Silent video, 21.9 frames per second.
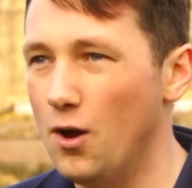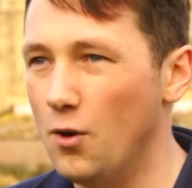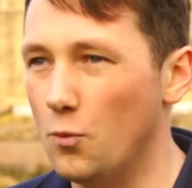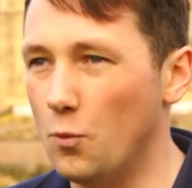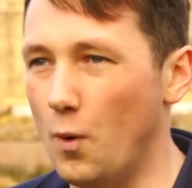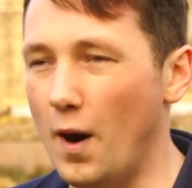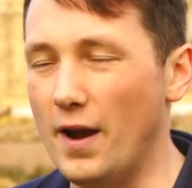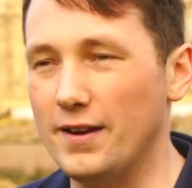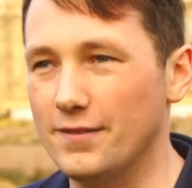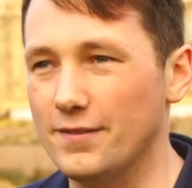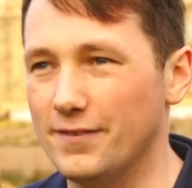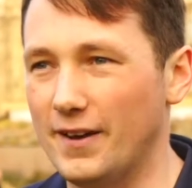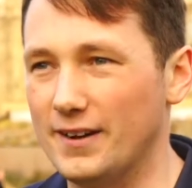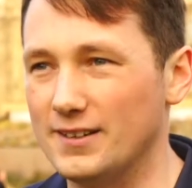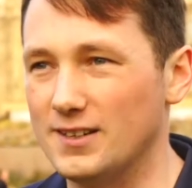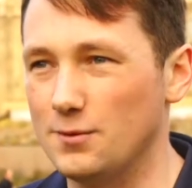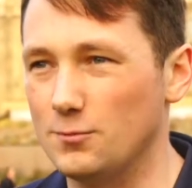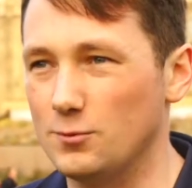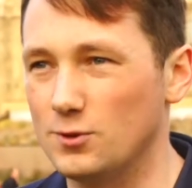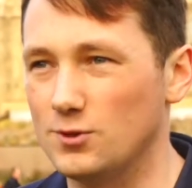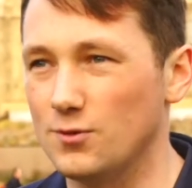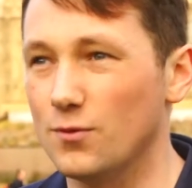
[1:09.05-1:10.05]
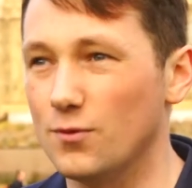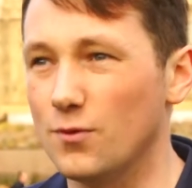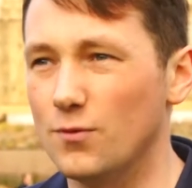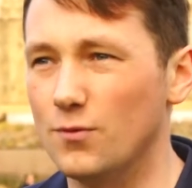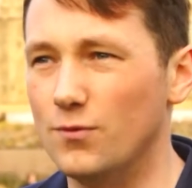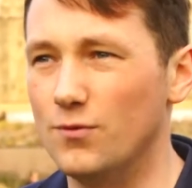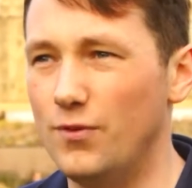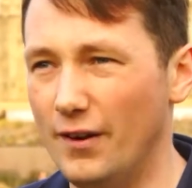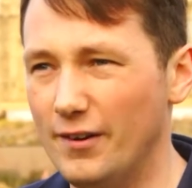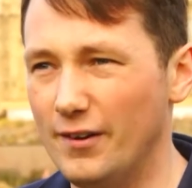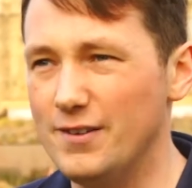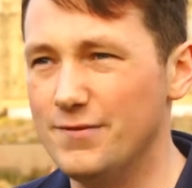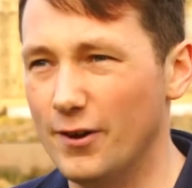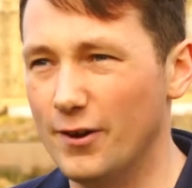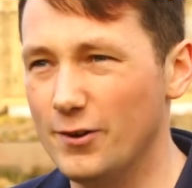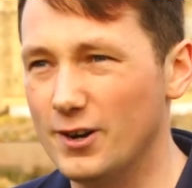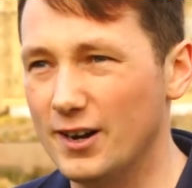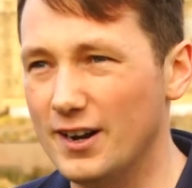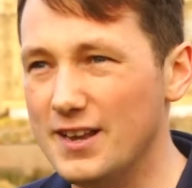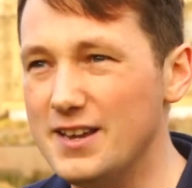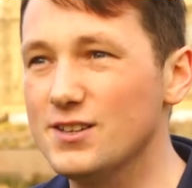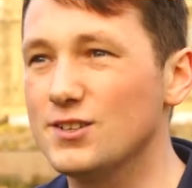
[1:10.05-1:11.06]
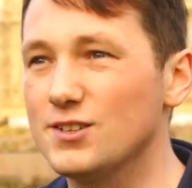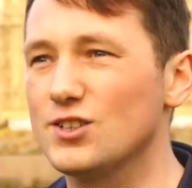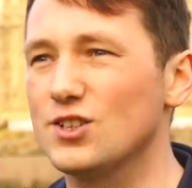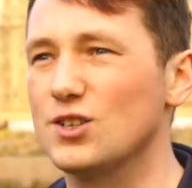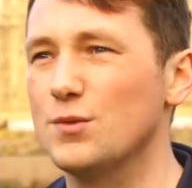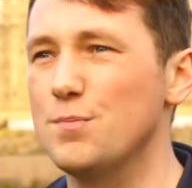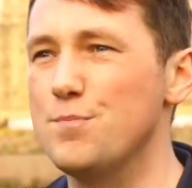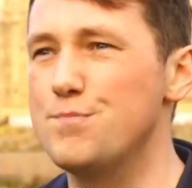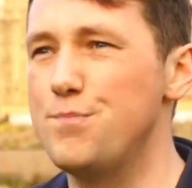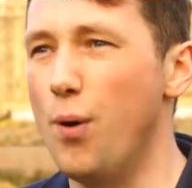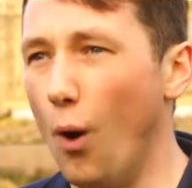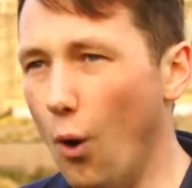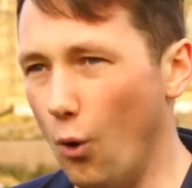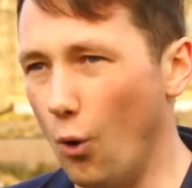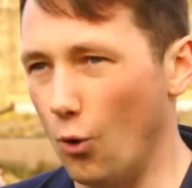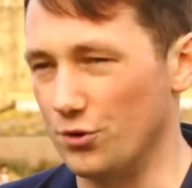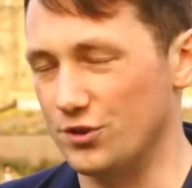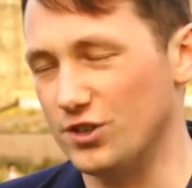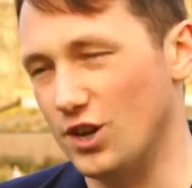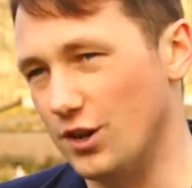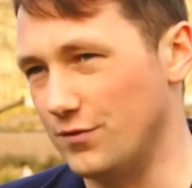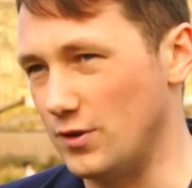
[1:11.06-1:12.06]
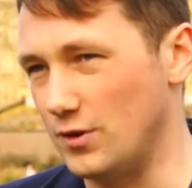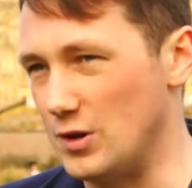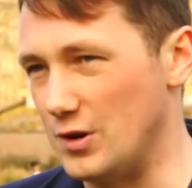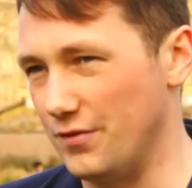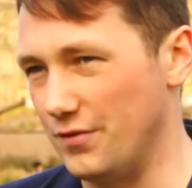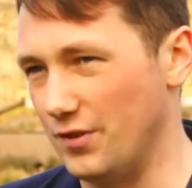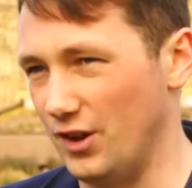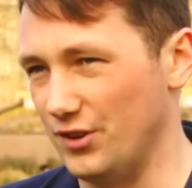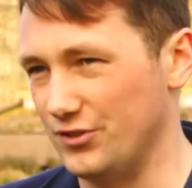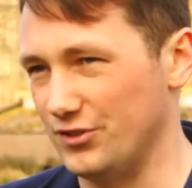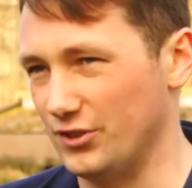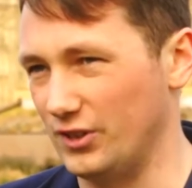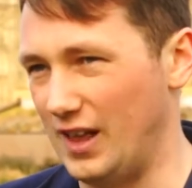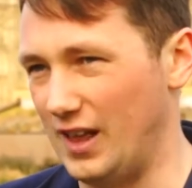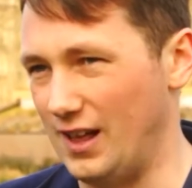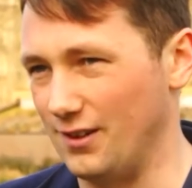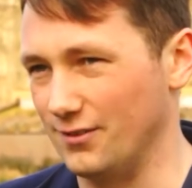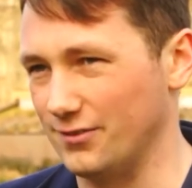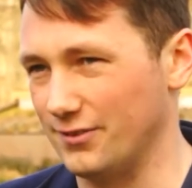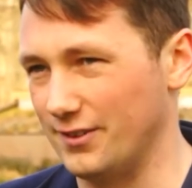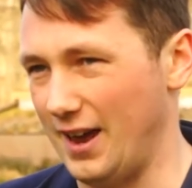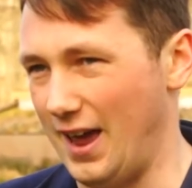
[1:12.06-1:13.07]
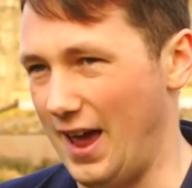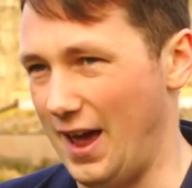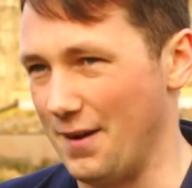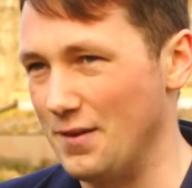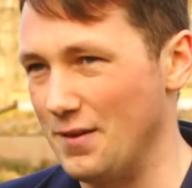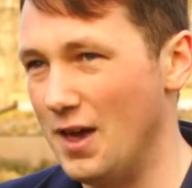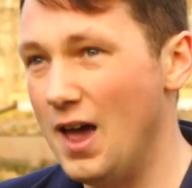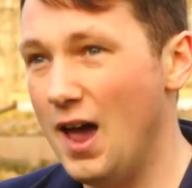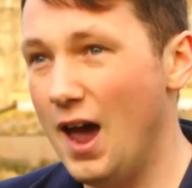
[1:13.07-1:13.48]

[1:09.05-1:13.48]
when in fact it was very vocally in support of universal healthcare.